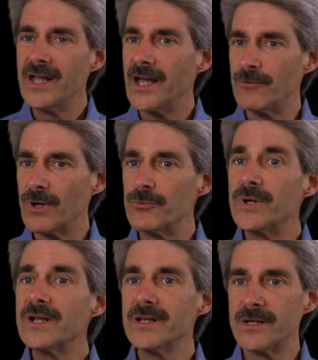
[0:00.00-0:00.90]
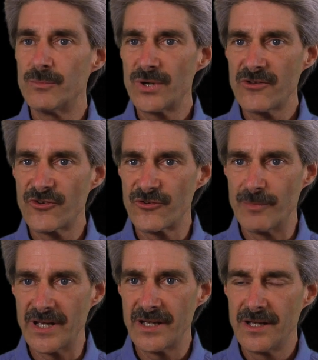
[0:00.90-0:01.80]
and what really impresses
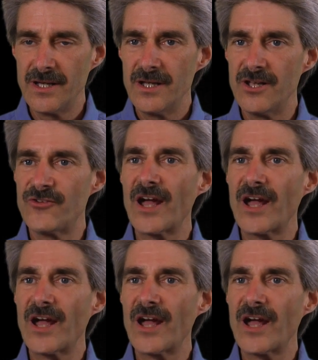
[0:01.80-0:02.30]
me is